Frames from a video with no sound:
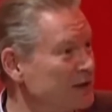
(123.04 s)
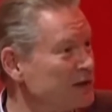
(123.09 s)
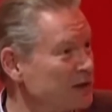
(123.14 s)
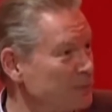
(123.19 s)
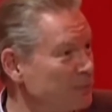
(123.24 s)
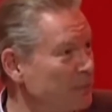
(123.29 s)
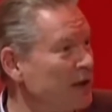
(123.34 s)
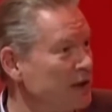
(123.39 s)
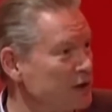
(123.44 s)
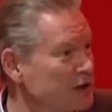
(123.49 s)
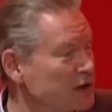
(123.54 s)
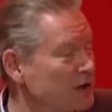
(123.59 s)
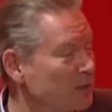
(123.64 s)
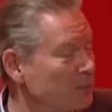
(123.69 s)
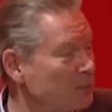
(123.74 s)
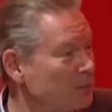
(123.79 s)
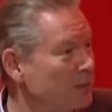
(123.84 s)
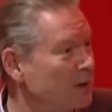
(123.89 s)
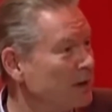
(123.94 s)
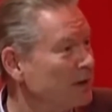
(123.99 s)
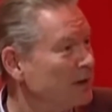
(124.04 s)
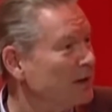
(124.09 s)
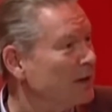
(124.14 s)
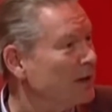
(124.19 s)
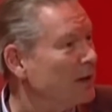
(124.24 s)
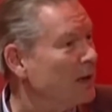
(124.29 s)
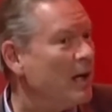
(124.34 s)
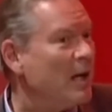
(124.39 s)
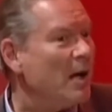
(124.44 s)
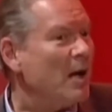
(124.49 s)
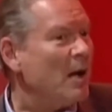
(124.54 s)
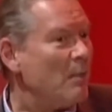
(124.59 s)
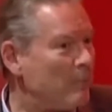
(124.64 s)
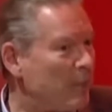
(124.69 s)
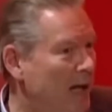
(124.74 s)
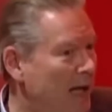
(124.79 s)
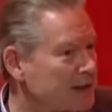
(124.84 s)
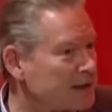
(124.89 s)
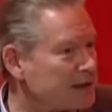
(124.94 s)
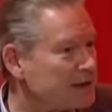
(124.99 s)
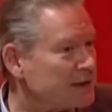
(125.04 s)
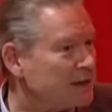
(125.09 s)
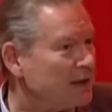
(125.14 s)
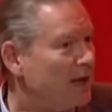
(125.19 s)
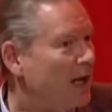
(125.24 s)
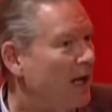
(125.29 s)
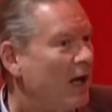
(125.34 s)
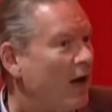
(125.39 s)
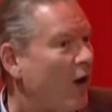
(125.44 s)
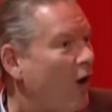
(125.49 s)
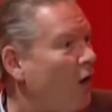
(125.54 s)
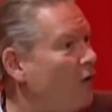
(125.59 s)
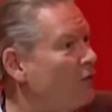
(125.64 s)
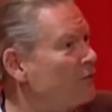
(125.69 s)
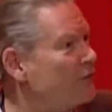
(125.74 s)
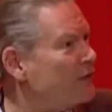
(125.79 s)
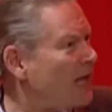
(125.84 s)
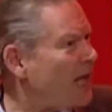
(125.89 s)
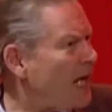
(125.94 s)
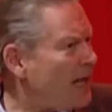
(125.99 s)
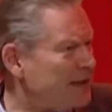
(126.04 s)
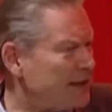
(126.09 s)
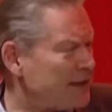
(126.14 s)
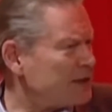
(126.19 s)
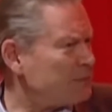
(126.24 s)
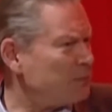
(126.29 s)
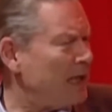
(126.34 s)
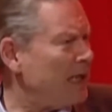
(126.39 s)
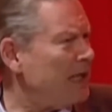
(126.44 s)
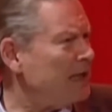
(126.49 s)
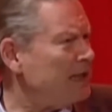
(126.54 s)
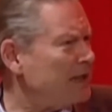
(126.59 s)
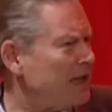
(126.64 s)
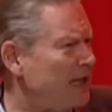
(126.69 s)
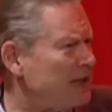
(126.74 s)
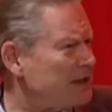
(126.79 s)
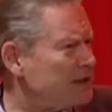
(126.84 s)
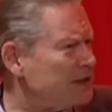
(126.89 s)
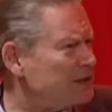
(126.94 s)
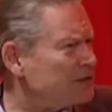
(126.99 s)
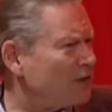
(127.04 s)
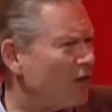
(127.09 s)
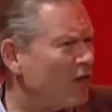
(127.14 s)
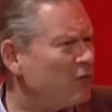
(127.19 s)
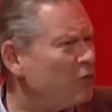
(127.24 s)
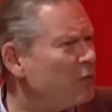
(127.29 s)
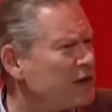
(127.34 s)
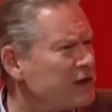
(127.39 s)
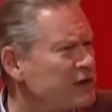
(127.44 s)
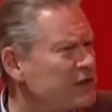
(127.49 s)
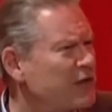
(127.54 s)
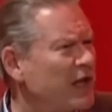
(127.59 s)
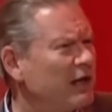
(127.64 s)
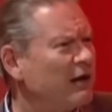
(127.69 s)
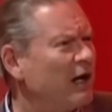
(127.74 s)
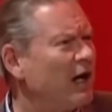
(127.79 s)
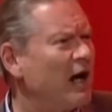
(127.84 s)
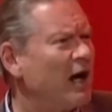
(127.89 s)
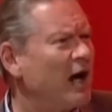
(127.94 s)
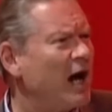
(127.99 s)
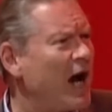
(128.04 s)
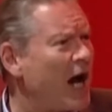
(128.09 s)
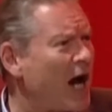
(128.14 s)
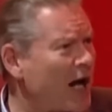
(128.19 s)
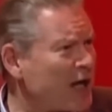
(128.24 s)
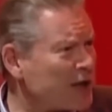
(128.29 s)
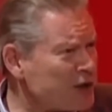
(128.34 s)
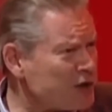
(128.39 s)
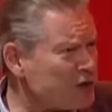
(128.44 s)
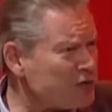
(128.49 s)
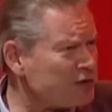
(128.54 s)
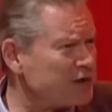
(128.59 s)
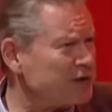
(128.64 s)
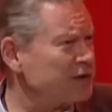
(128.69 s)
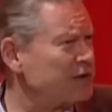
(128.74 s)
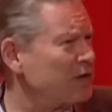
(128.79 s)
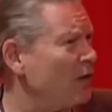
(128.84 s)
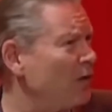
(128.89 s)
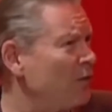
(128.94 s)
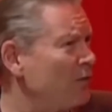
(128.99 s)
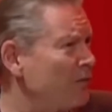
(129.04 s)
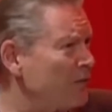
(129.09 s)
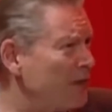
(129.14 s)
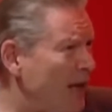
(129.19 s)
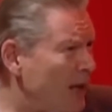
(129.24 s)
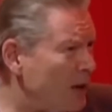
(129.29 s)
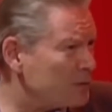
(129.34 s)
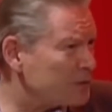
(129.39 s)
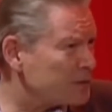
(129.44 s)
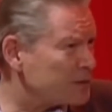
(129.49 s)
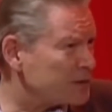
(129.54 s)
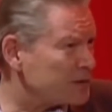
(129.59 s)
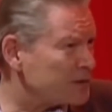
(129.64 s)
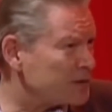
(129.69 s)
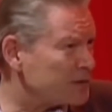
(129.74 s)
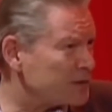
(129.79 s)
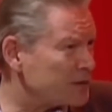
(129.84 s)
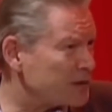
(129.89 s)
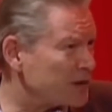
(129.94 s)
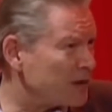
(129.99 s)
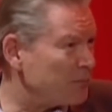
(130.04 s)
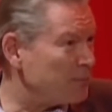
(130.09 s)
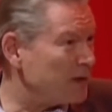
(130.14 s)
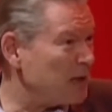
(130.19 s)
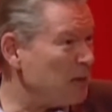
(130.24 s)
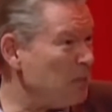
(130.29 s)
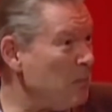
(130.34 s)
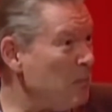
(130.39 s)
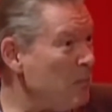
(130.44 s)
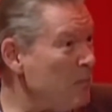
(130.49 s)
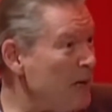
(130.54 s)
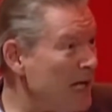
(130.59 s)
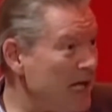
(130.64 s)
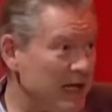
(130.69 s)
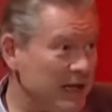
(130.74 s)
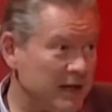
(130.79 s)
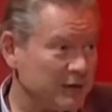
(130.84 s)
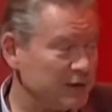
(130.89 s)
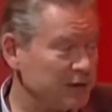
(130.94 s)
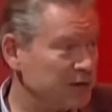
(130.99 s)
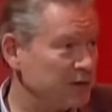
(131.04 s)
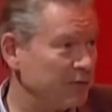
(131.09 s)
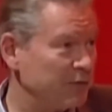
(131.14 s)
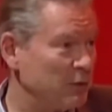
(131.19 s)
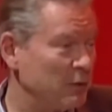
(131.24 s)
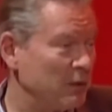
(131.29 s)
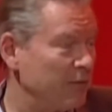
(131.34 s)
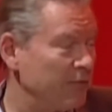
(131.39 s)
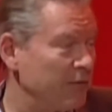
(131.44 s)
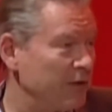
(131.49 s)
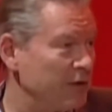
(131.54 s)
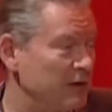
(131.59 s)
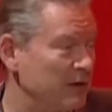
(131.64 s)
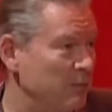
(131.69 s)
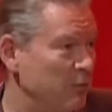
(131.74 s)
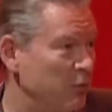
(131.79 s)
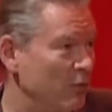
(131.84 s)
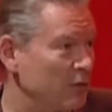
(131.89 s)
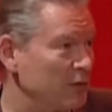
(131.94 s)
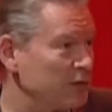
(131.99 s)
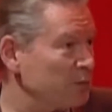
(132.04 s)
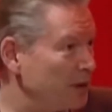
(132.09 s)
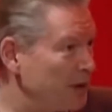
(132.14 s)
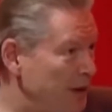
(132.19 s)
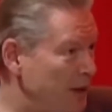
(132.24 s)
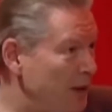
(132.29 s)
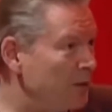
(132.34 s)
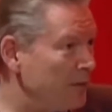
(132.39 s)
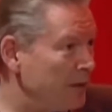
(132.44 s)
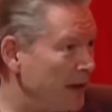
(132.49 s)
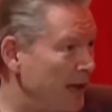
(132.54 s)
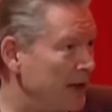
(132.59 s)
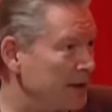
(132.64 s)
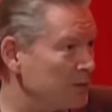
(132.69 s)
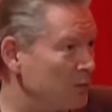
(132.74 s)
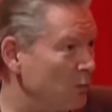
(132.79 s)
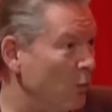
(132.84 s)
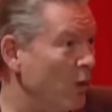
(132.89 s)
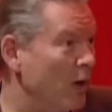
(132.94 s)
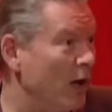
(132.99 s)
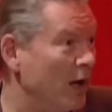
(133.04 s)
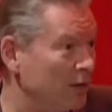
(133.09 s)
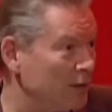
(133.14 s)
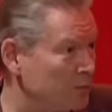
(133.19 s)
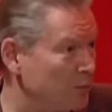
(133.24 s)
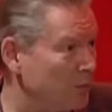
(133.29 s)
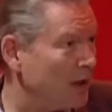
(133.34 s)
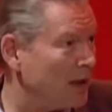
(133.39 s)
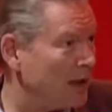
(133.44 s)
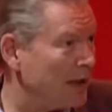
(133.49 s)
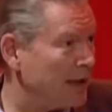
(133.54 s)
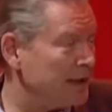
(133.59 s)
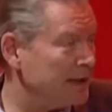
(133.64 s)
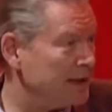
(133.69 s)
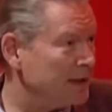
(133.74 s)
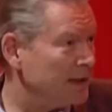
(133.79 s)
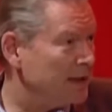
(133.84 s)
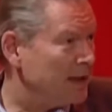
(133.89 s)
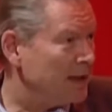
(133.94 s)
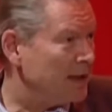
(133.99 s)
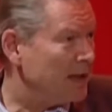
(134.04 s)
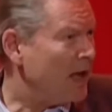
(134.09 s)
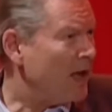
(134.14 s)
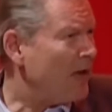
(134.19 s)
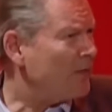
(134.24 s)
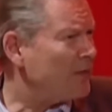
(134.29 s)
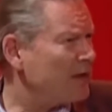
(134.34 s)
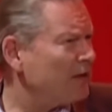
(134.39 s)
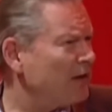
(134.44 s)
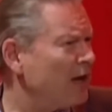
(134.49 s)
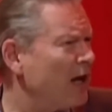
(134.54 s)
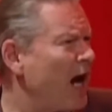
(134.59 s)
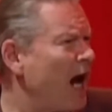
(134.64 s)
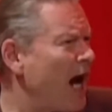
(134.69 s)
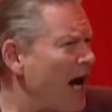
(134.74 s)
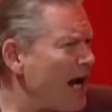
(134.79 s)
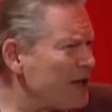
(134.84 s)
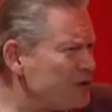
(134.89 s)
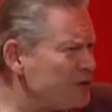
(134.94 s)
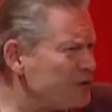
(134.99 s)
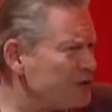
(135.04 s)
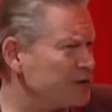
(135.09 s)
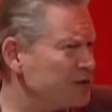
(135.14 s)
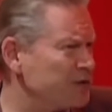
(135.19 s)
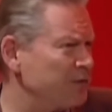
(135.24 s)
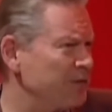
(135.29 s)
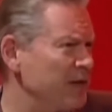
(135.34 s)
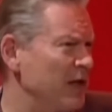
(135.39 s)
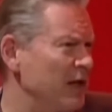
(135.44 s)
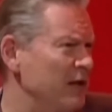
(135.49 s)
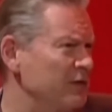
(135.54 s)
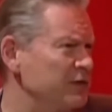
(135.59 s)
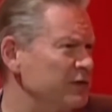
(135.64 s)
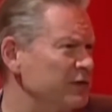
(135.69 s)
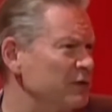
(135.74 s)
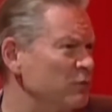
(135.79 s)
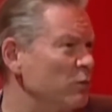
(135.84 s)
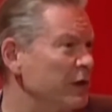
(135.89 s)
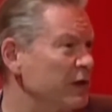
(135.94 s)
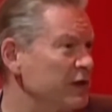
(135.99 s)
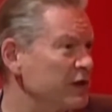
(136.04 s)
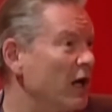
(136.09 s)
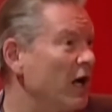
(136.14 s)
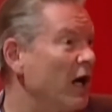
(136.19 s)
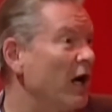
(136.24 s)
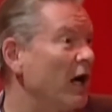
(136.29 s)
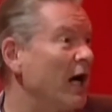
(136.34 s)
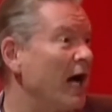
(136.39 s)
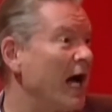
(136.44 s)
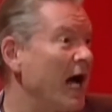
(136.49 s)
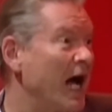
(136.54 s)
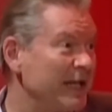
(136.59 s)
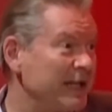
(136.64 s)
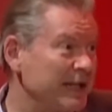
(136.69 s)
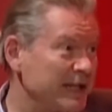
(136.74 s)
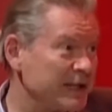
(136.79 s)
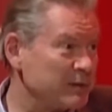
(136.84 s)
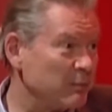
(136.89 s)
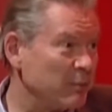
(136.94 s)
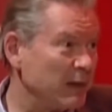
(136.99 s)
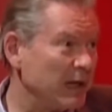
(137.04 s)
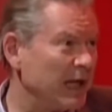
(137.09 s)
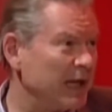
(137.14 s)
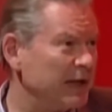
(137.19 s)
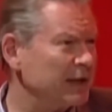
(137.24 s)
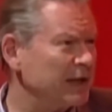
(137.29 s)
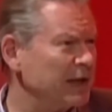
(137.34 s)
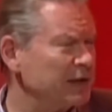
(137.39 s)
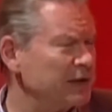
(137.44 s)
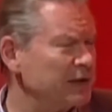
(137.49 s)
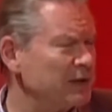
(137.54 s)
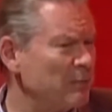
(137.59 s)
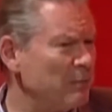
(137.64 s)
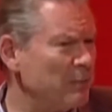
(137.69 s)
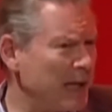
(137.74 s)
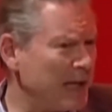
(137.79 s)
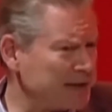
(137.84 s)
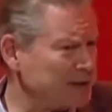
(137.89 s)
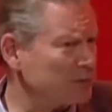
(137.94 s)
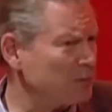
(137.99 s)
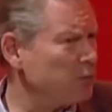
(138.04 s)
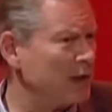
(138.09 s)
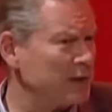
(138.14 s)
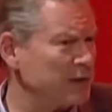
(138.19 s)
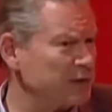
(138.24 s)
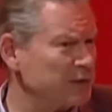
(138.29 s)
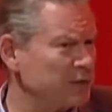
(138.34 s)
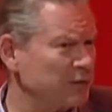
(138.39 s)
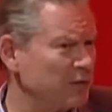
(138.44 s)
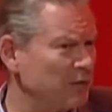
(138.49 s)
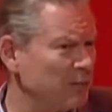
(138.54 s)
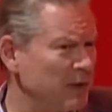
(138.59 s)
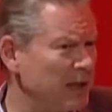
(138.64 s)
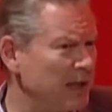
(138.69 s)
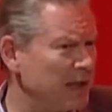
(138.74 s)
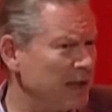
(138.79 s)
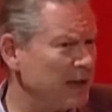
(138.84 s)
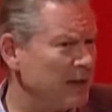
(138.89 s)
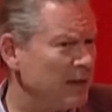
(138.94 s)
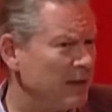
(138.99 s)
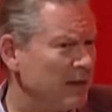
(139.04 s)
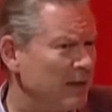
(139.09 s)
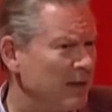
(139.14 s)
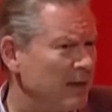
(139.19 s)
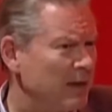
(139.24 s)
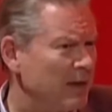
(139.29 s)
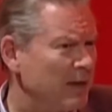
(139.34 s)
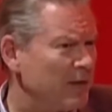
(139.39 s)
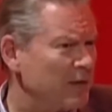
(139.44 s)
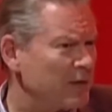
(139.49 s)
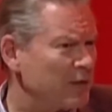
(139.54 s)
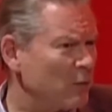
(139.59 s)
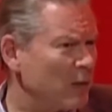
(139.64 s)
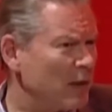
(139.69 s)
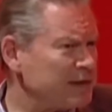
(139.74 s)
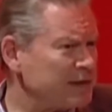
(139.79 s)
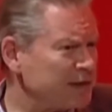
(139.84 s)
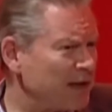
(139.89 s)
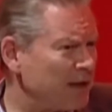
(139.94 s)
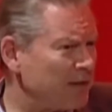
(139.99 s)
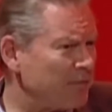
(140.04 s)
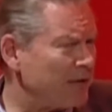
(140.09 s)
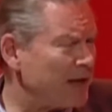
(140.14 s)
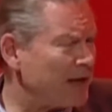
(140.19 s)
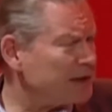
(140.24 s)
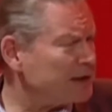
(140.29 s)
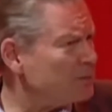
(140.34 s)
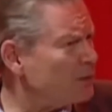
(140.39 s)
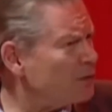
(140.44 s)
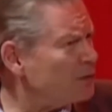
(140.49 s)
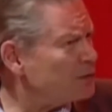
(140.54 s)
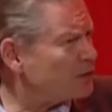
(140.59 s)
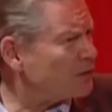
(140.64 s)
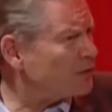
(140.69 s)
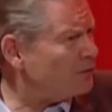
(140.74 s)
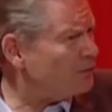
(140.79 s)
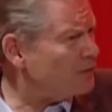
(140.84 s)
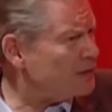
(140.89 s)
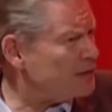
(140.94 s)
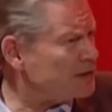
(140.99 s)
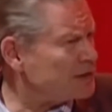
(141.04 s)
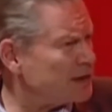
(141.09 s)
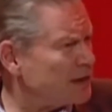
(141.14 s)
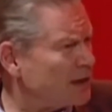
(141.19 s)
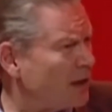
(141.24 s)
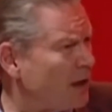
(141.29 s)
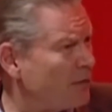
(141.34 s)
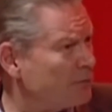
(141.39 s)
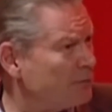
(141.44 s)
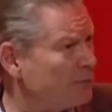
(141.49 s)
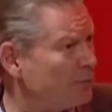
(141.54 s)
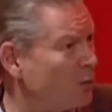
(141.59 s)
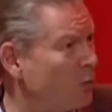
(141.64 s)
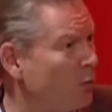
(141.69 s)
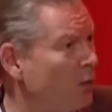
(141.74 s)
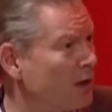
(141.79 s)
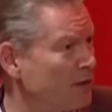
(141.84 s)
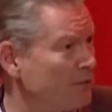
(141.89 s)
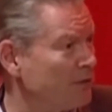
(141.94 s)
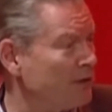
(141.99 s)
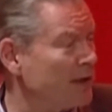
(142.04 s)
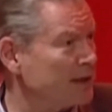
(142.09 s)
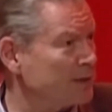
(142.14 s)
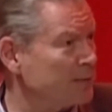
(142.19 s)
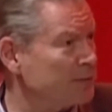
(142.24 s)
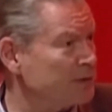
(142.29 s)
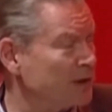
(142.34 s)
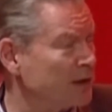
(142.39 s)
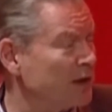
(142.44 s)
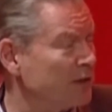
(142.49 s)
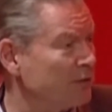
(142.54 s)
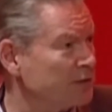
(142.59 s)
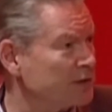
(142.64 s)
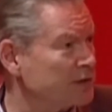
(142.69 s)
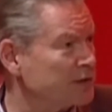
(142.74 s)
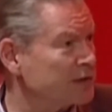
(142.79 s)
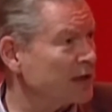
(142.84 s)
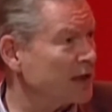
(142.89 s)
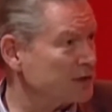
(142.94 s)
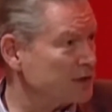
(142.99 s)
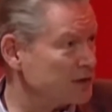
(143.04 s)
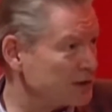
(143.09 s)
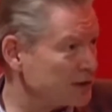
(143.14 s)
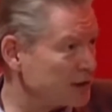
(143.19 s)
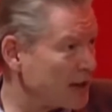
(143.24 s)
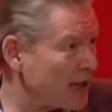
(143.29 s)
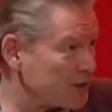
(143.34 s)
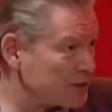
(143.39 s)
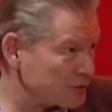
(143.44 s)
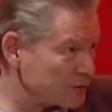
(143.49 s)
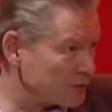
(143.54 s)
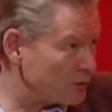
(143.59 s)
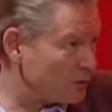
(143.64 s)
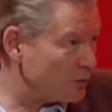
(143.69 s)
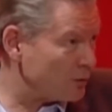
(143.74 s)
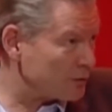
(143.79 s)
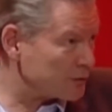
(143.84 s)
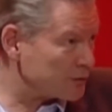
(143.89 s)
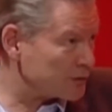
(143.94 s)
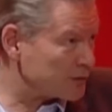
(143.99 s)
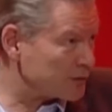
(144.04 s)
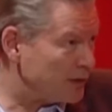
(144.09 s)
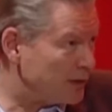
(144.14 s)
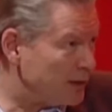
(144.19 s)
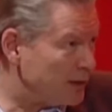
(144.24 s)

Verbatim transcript: spaceship. But of the unexplained cases, of which there are hundreds of thousands, there have been millions of UFO reports, we know that, worldwide. Mm -hmm. There are hundreds of thousands which are unexplained, and the best ones for me the ones I find the most convincing are from qualified observers such as astronauts,